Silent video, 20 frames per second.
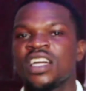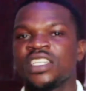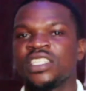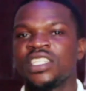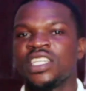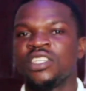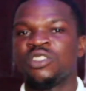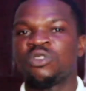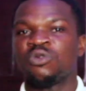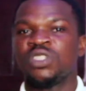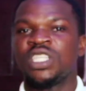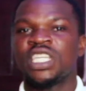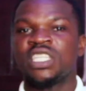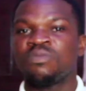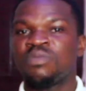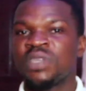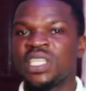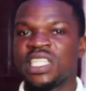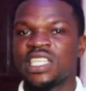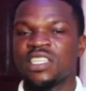It will
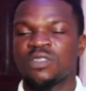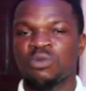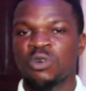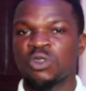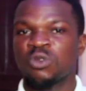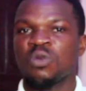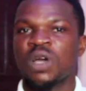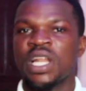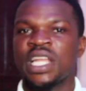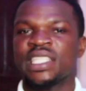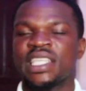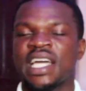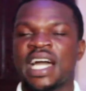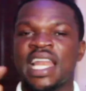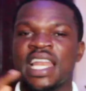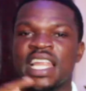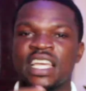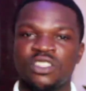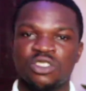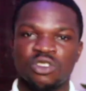just be in the spot wallet
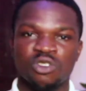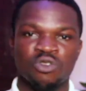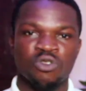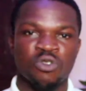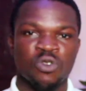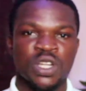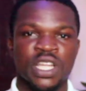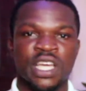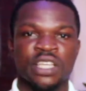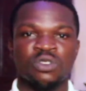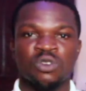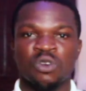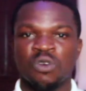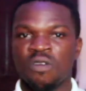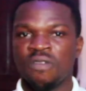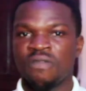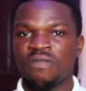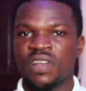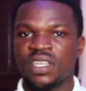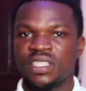unless you go there to
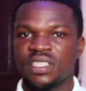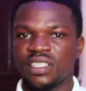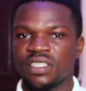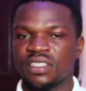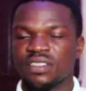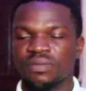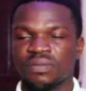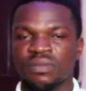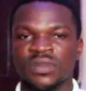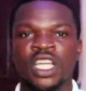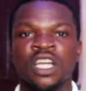convert it.